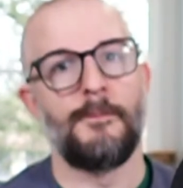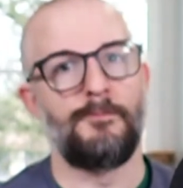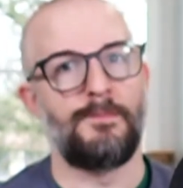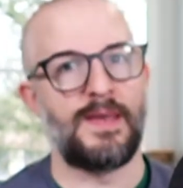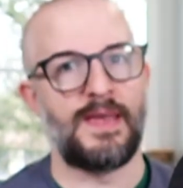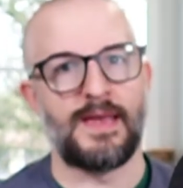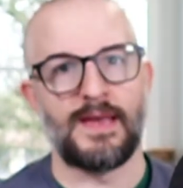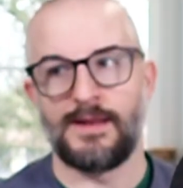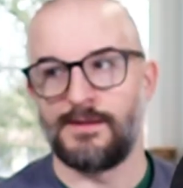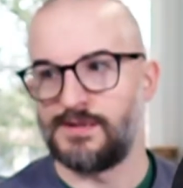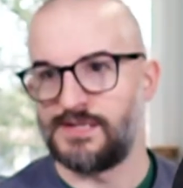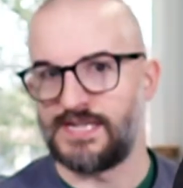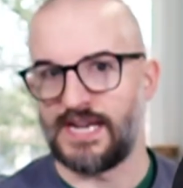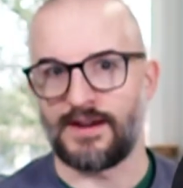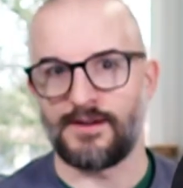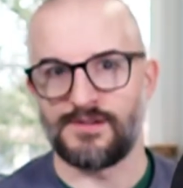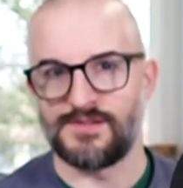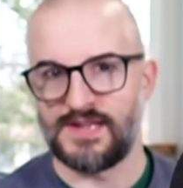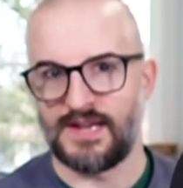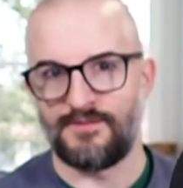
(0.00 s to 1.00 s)
be it
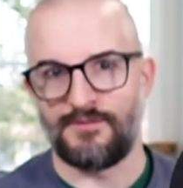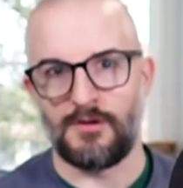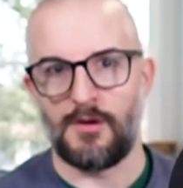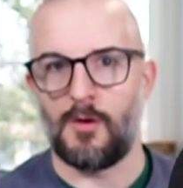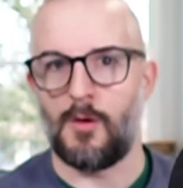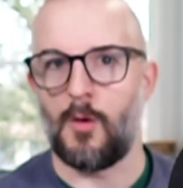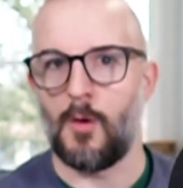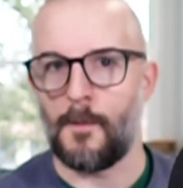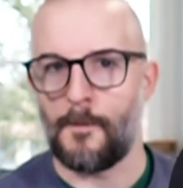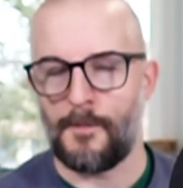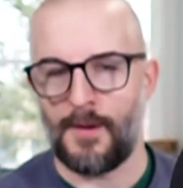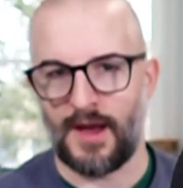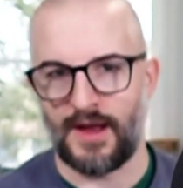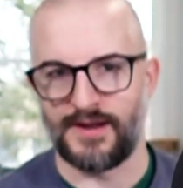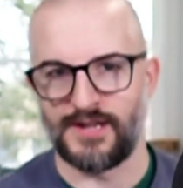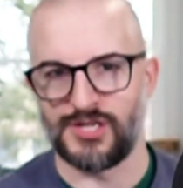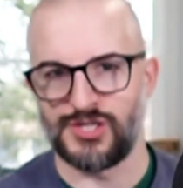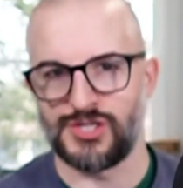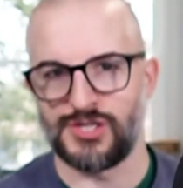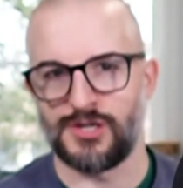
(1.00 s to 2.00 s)
Daredevil or
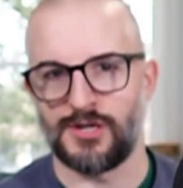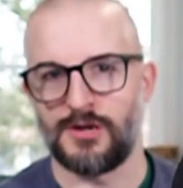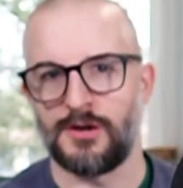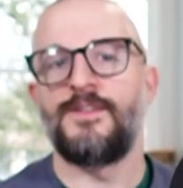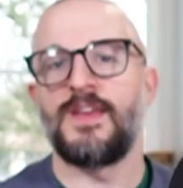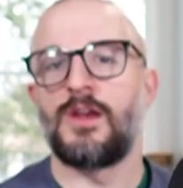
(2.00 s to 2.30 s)
Punisher,